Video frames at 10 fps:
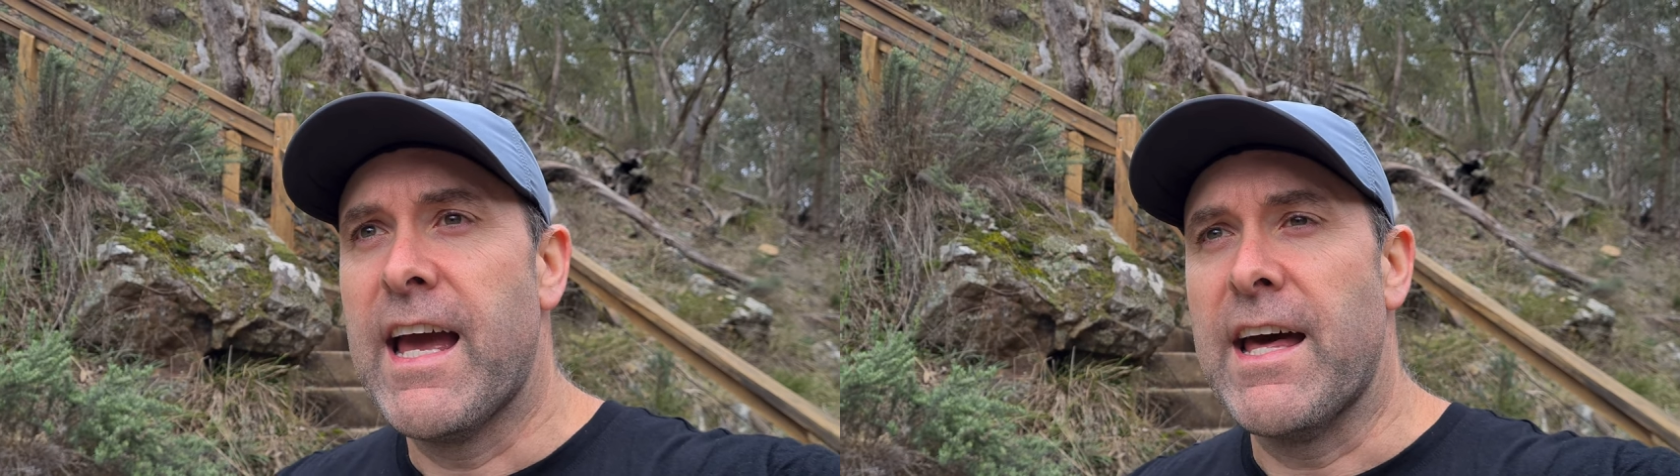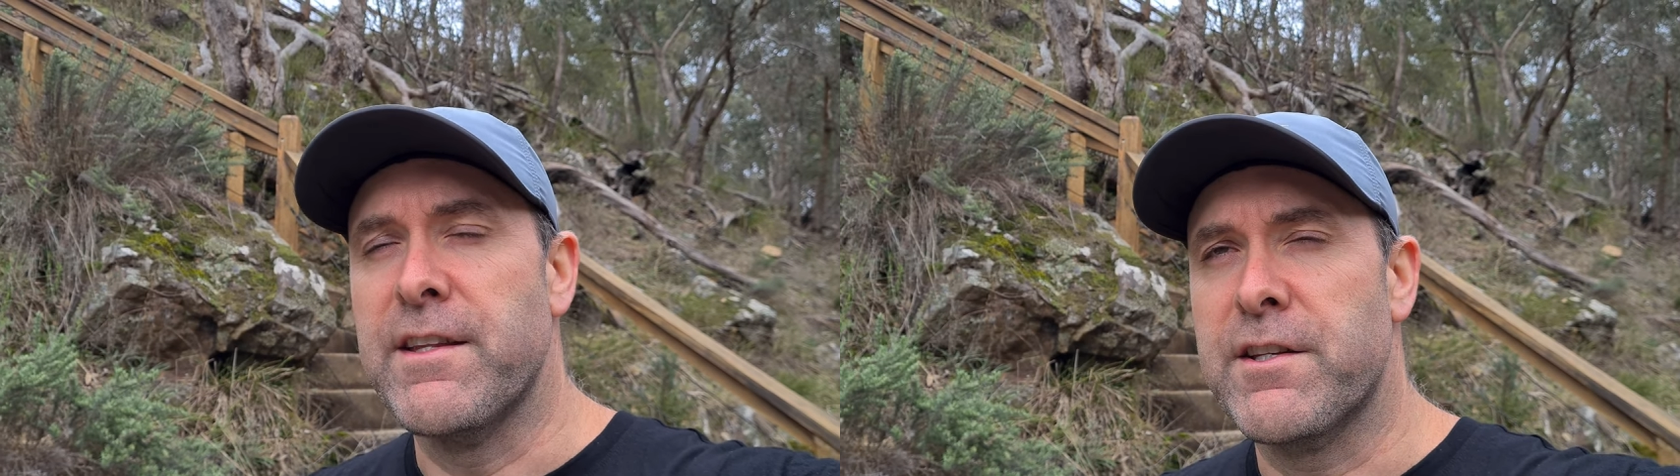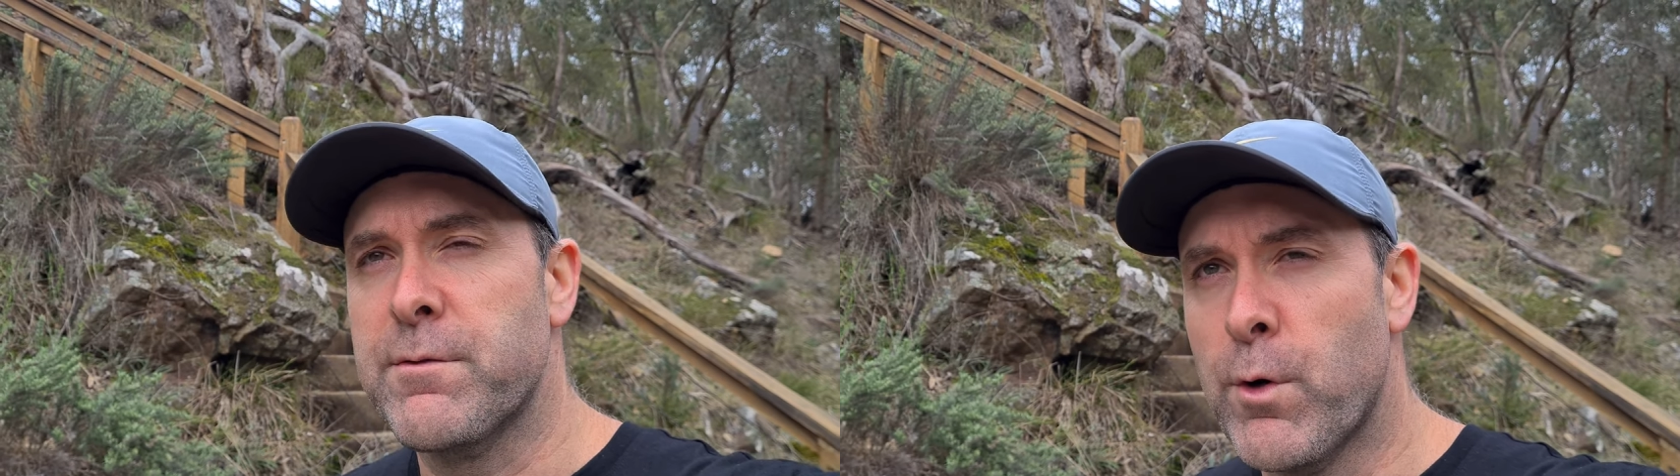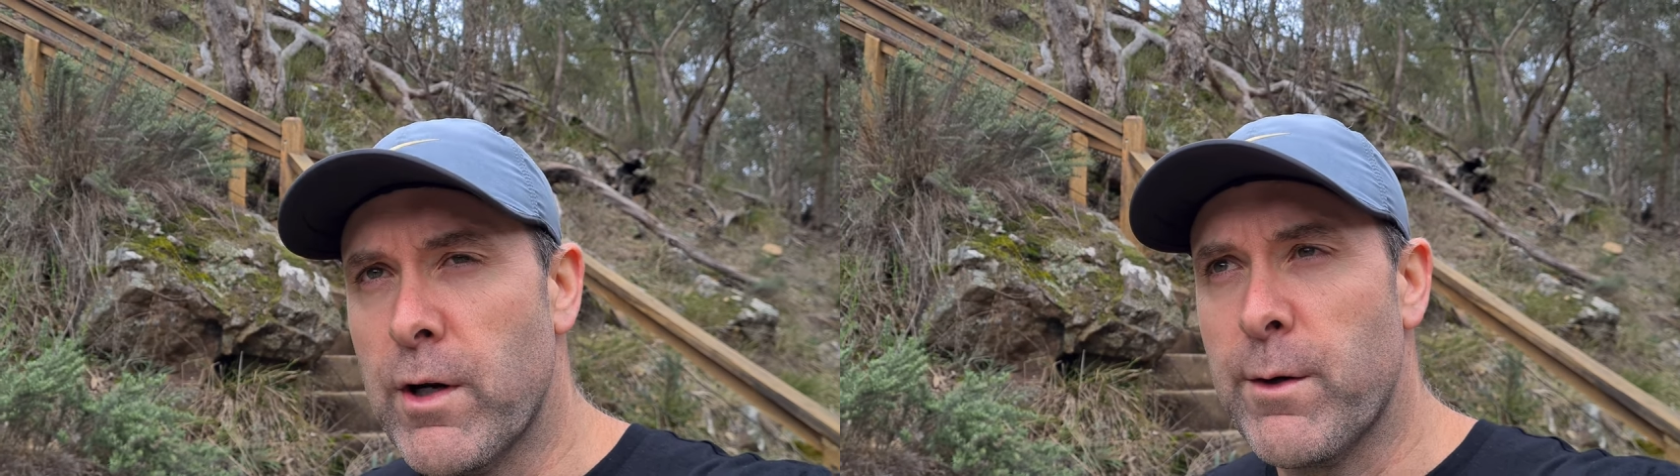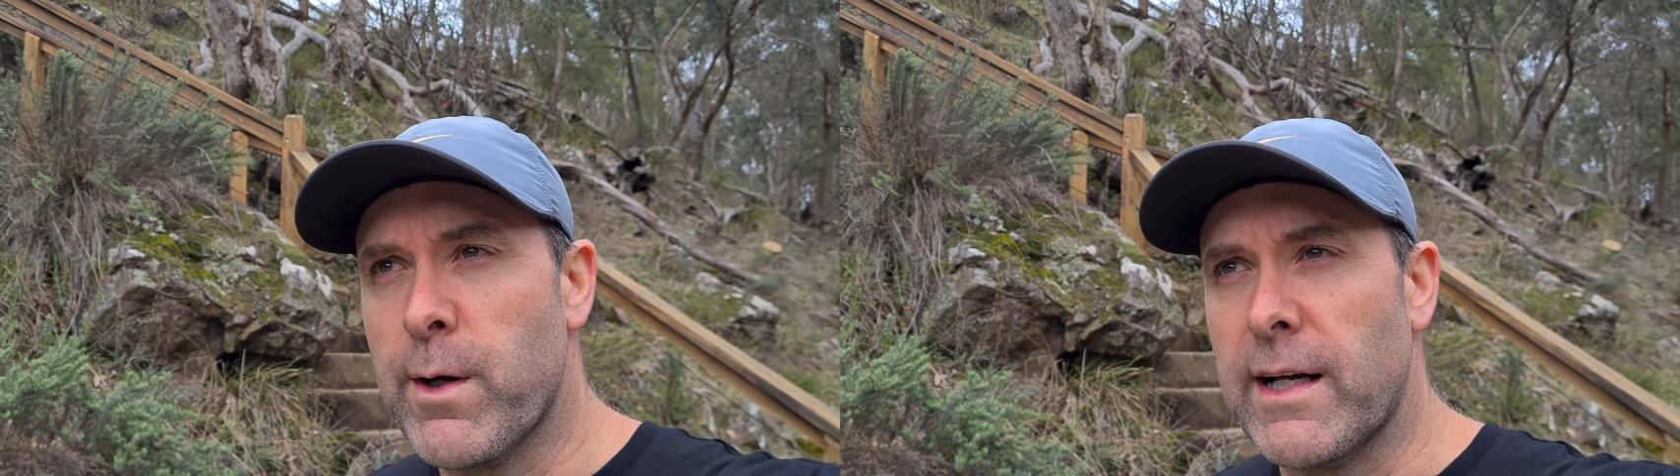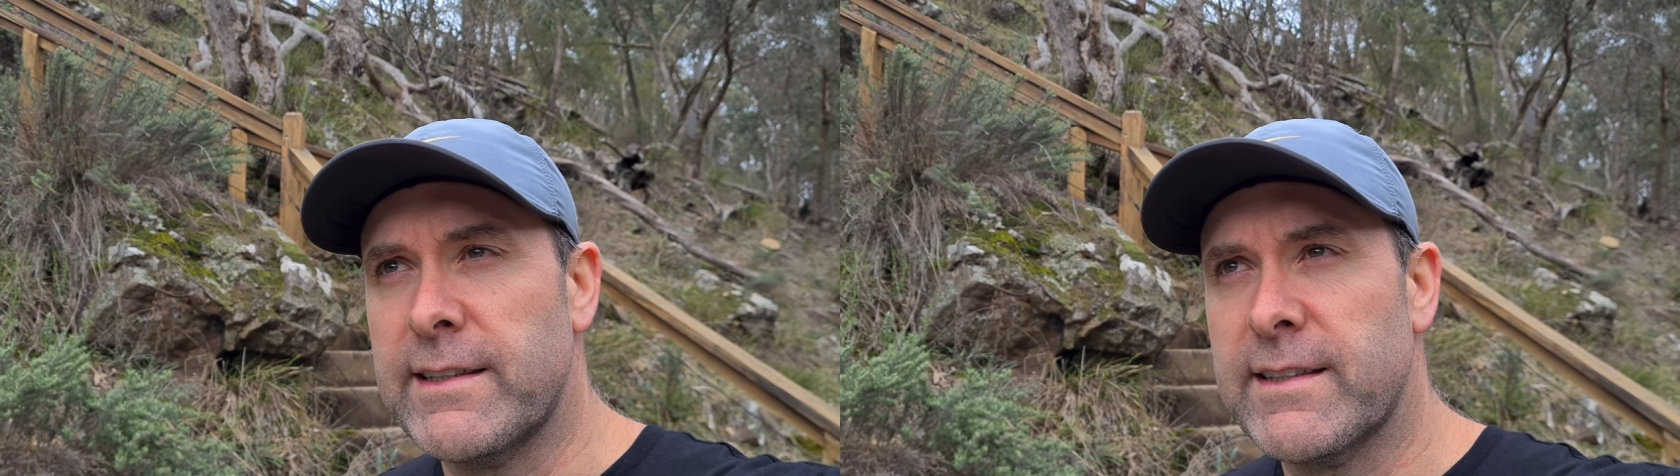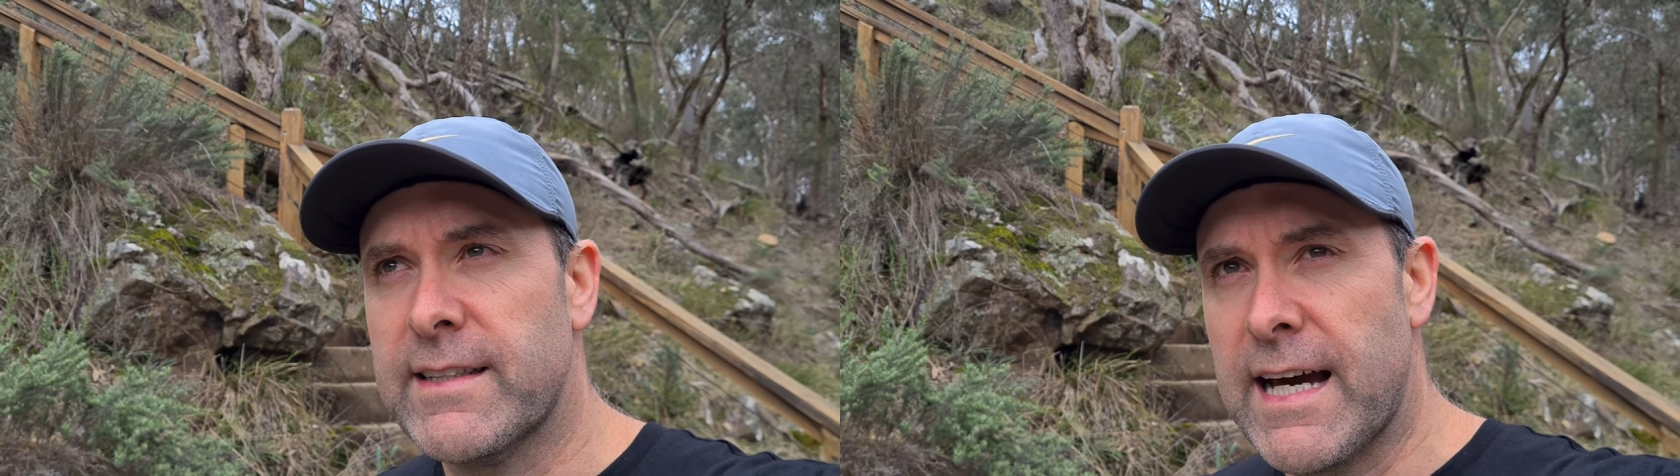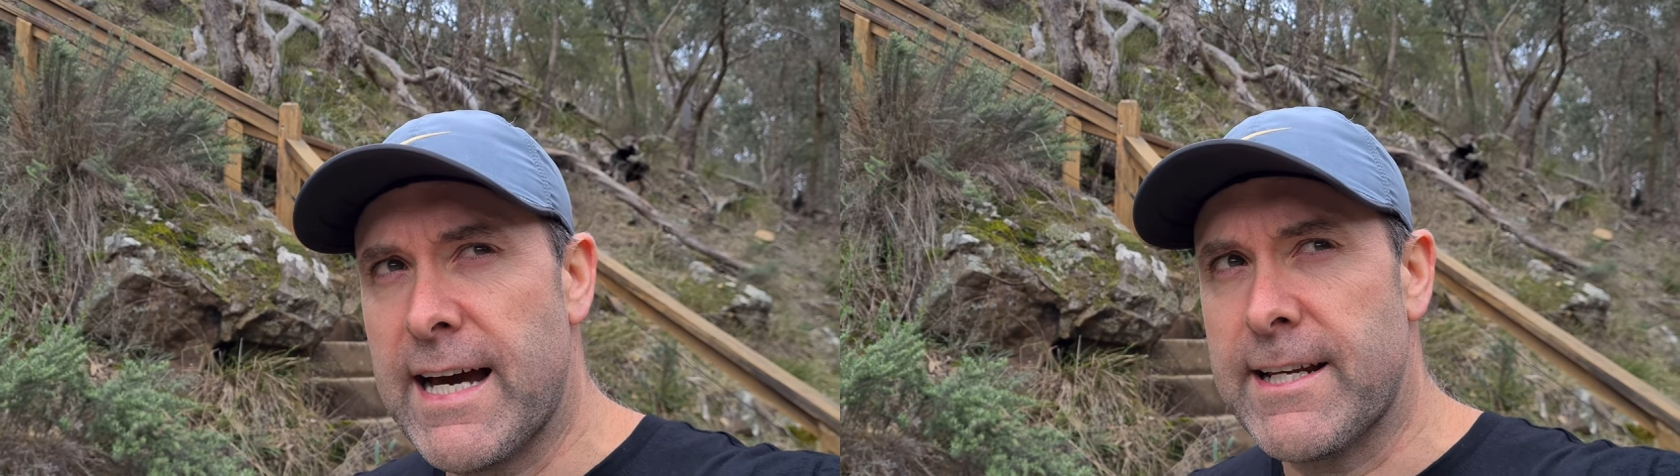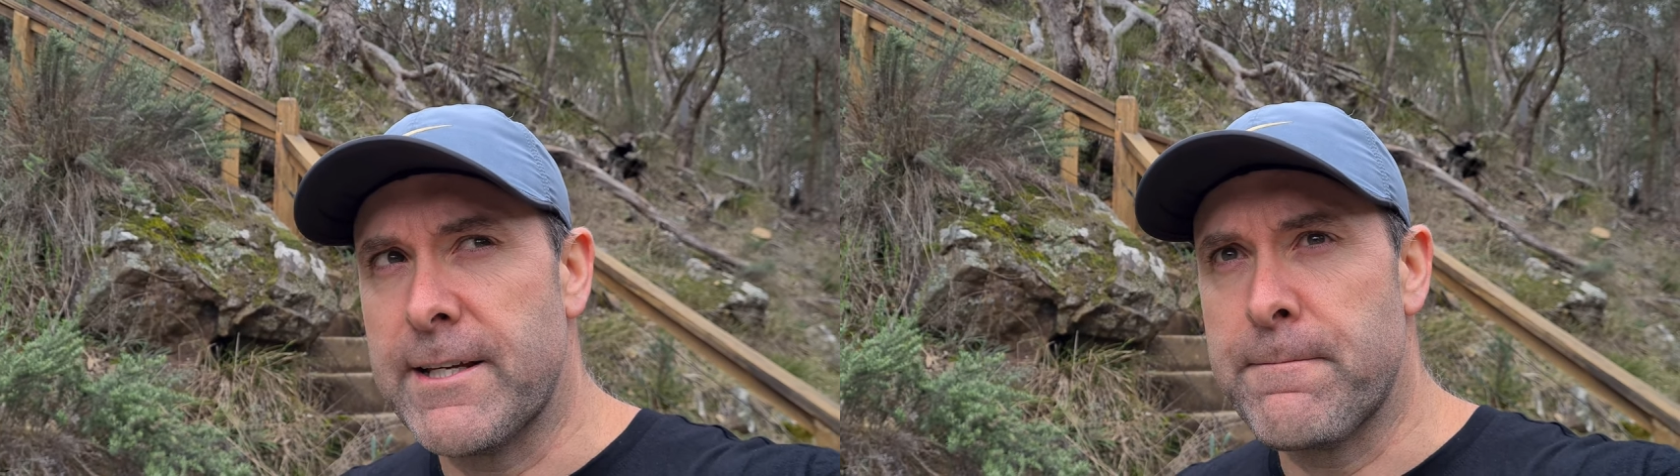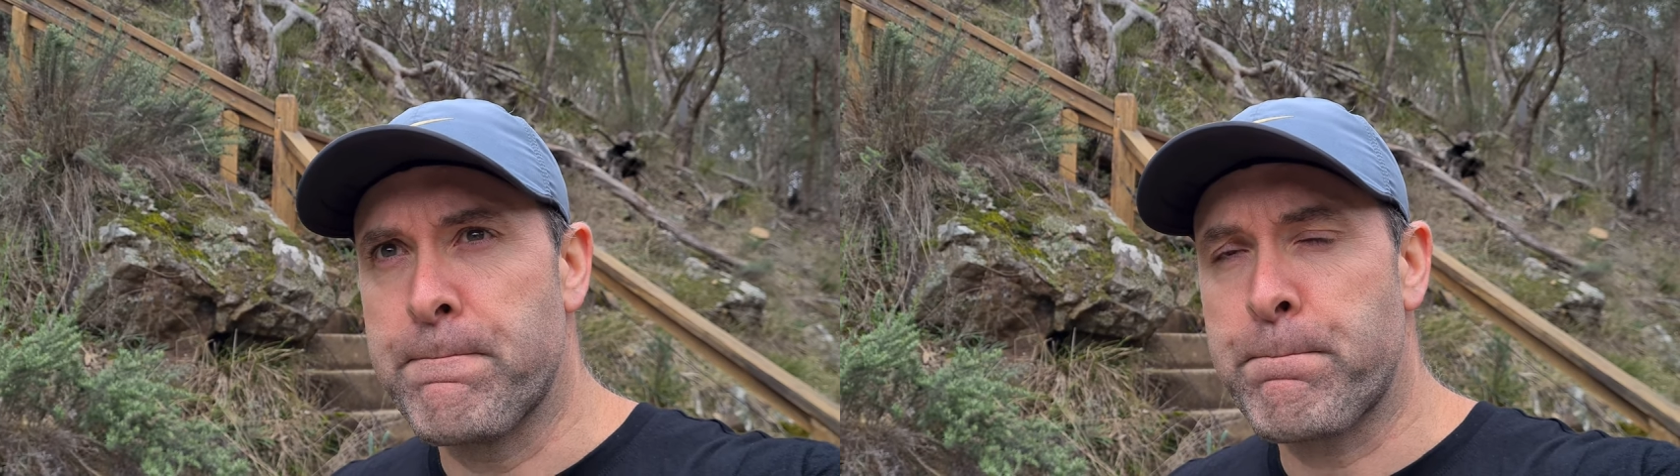And this morning when I started,